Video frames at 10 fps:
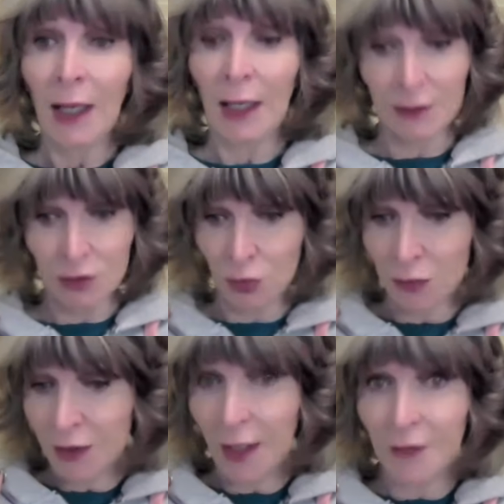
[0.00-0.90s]
and all
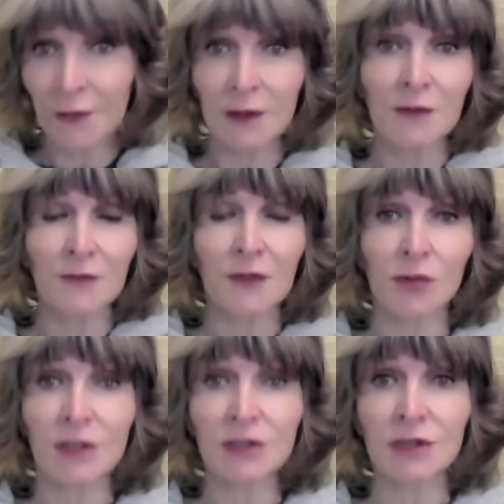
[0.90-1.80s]
the other
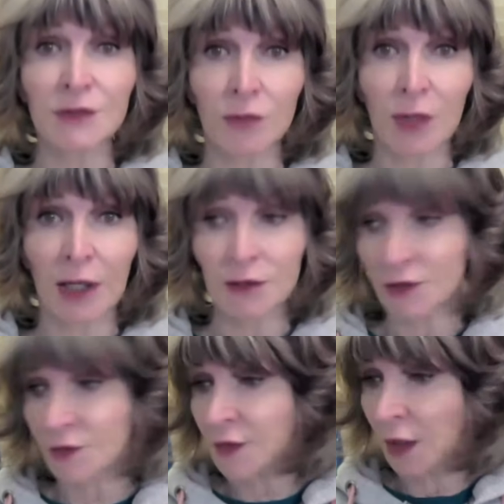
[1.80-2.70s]
configurations around
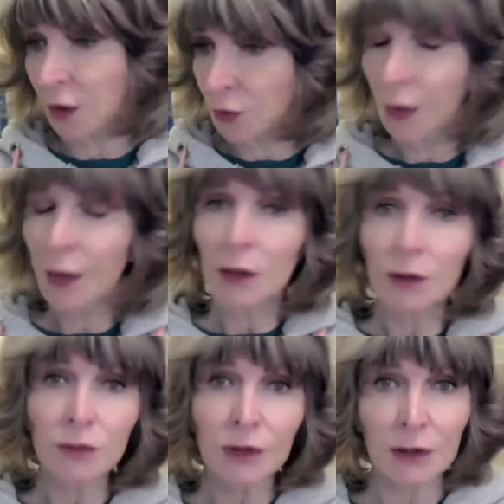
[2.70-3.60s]
it. So
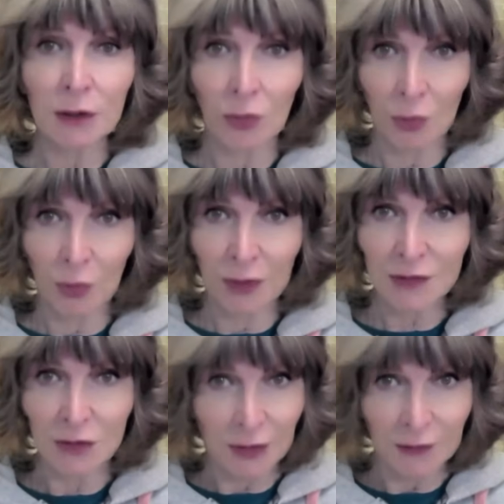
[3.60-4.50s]
you can
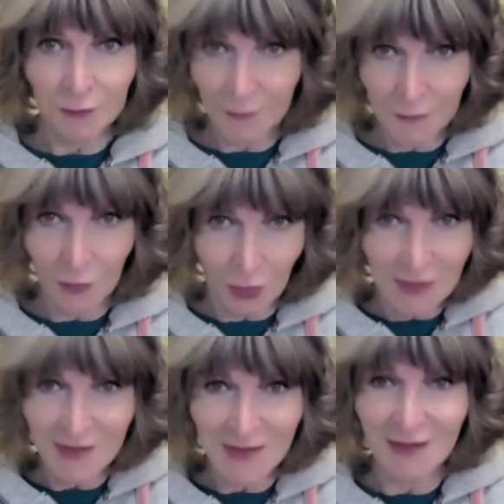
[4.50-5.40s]
always look at or
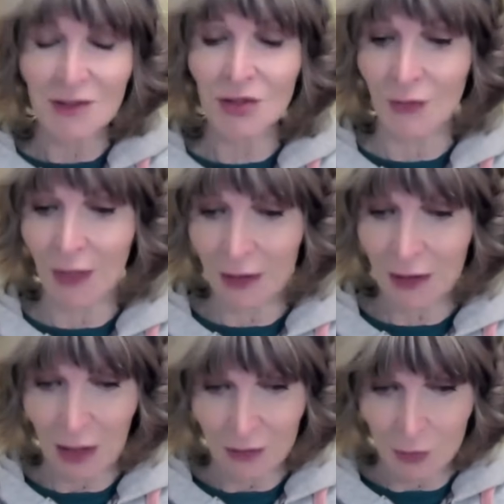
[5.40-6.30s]
listen to
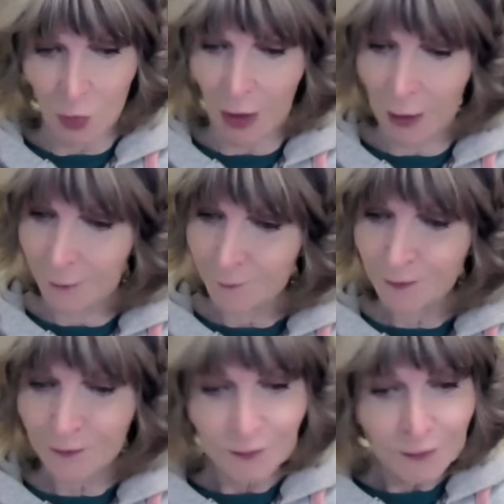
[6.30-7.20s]
that as well.
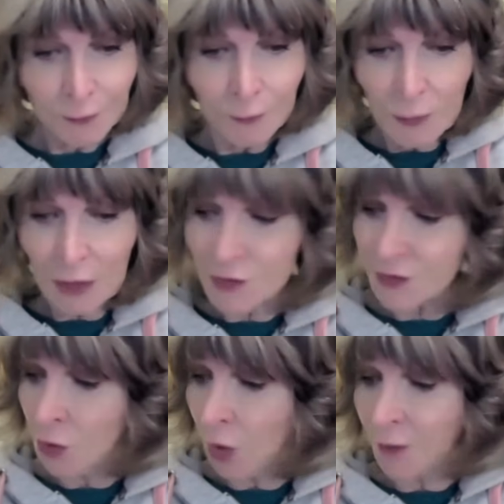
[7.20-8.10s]

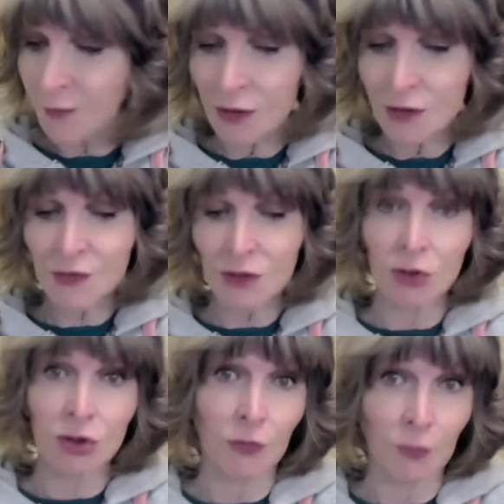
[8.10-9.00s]
So I'm going to
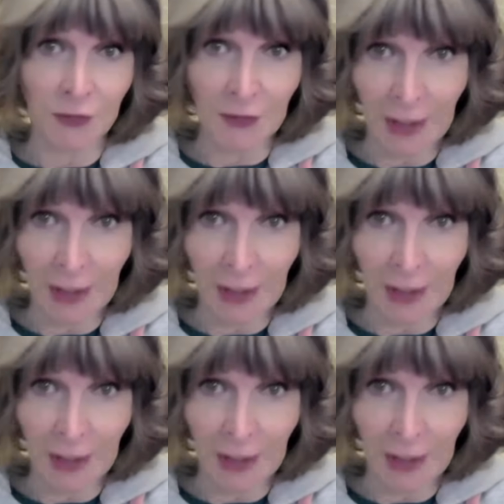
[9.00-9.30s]
start off with